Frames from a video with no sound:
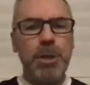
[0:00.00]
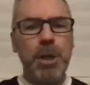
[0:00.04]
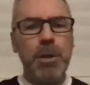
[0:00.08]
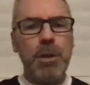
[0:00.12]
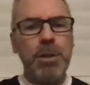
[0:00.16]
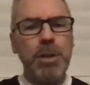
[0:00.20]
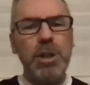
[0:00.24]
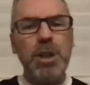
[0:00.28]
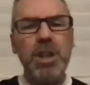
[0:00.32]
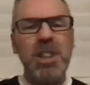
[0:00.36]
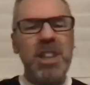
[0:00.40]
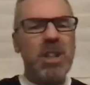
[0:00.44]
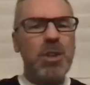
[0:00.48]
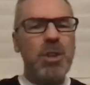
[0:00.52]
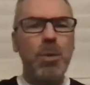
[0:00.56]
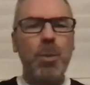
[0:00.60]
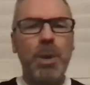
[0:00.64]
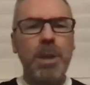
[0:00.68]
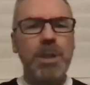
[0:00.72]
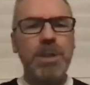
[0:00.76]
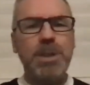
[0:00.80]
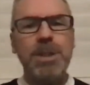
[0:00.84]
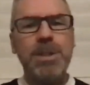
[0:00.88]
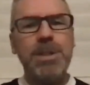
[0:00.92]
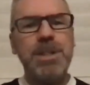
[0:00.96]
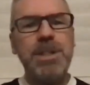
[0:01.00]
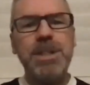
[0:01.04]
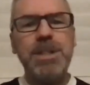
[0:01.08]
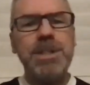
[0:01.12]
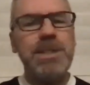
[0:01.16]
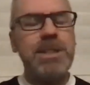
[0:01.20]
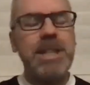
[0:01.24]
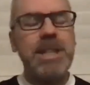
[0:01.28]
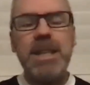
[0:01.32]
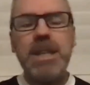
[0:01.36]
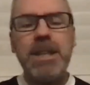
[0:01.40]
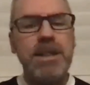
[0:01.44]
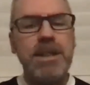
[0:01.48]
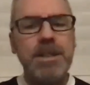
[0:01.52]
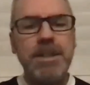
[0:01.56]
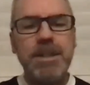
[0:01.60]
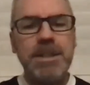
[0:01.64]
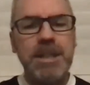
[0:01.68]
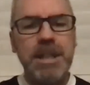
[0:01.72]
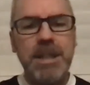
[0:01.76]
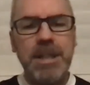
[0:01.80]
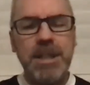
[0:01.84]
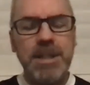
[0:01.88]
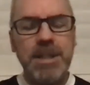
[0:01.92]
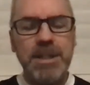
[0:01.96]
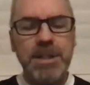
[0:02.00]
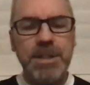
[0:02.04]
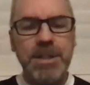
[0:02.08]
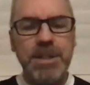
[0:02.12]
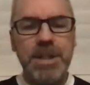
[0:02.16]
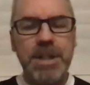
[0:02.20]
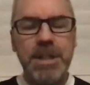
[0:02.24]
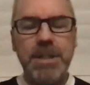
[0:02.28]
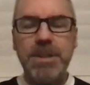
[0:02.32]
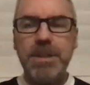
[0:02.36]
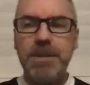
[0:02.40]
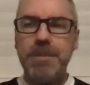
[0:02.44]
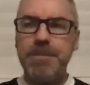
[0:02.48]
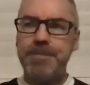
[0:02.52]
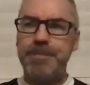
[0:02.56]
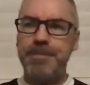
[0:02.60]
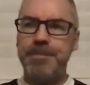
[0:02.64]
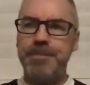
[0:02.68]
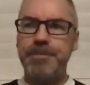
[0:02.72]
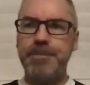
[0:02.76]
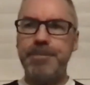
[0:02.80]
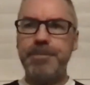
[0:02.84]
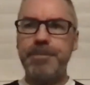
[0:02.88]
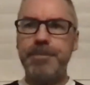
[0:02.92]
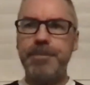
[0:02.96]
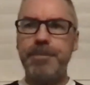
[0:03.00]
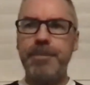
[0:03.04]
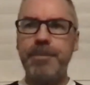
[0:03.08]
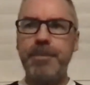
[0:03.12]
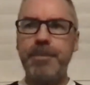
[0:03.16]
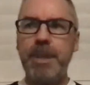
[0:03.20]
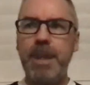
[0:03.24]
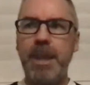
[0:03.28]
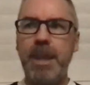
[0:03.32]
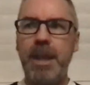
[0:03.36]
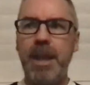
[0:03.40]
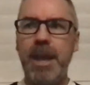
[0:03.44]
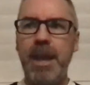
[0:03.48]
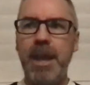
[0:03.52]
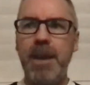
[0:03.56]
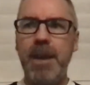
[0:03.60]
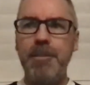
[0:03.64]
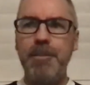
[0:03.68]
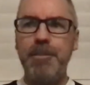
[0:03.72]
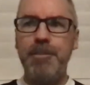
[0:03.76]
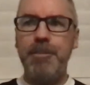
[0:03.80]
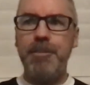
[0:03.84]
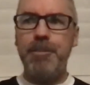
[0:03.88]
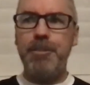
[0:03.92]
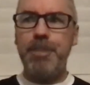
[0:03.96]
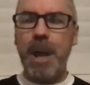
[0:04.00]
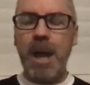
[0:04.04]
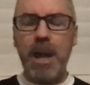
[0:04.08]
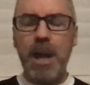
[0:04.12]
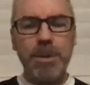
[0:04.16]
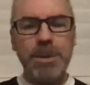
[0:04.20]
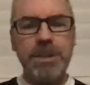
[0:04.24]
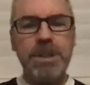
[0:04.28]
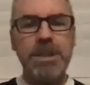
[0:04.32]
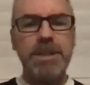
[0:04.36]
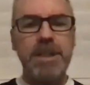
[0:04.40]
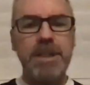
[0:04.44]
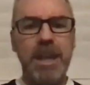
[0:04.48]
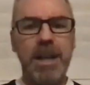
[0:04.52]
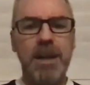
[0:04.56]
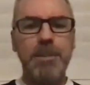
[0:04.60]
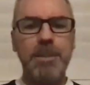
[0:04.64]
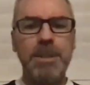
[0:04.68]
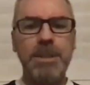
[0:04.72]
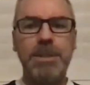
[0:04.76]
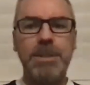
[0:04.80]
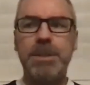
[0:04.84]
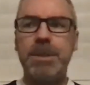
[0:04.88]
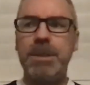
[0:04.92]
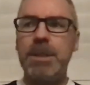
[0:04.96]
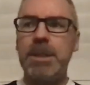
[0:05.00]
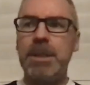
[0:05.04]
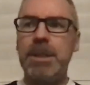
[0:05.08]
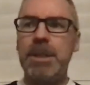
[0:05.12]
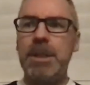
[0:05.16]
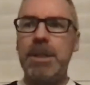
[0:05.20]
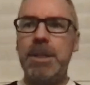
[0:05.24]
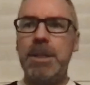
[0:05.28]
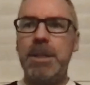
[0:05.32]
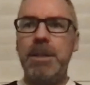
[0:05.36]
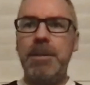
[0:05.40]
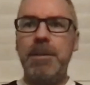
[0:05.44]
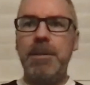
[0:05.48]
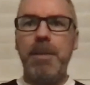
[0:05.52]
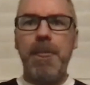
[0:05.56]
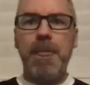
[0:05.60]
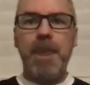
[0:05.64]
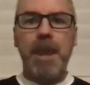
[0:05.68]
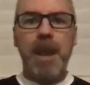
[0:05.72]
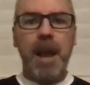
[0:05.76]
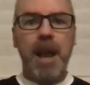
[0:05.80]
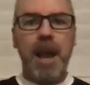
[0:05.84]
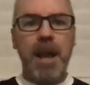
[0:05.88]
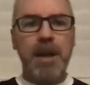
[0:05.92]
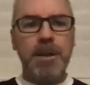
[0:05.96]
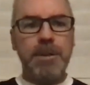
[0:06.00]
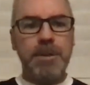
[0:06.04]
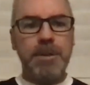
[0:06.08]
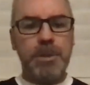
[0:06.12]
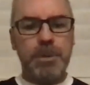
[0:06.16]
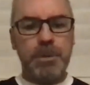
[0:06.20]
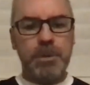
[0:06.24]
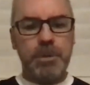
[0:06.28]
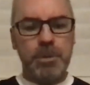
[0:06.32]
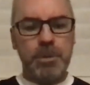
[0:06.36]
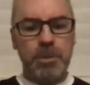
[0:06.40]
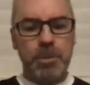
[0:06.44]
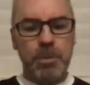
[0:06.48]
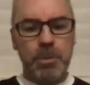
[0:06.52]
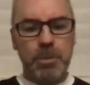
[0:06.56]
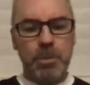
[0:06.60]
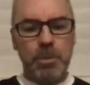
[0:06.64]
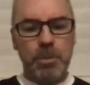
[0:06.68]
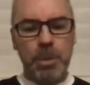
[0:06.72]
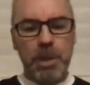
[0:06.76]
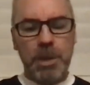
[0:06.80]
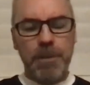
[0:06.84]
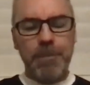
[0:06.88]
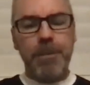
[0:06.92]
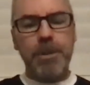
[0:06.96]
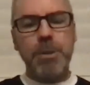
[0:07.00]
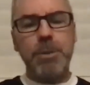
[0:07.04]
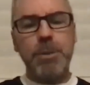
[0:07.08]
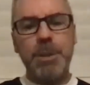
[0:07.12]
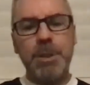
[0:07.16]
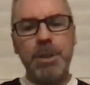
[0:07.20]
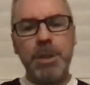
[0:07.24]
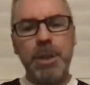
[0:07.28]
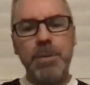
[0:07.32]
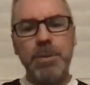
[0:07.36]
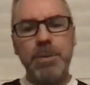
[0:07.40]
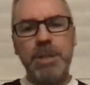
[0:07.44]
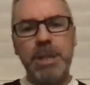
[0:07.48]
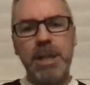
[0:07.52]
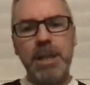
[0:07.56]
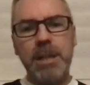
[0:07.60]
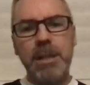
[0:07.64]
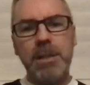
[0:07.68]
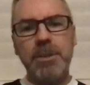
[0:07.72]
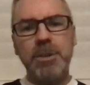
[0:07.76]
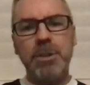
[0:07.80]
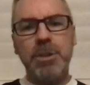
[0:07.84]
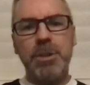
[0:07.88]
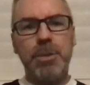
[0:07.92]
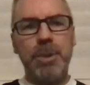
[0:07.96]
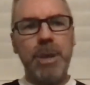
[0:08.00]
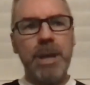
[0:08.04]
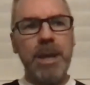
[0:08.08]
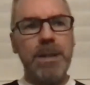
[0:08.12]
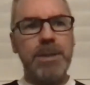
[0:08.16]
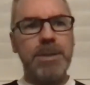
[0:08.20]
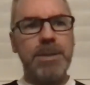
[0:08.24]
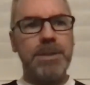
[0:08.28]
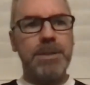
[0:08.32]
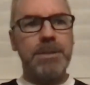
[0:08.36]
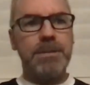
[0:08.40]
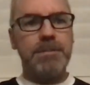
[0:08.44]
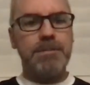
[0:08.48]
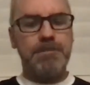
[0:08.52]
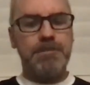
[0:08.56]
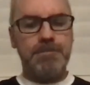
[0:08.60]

down. They don't want you to see you succeed. But I was determined. And when I first went down to England to race,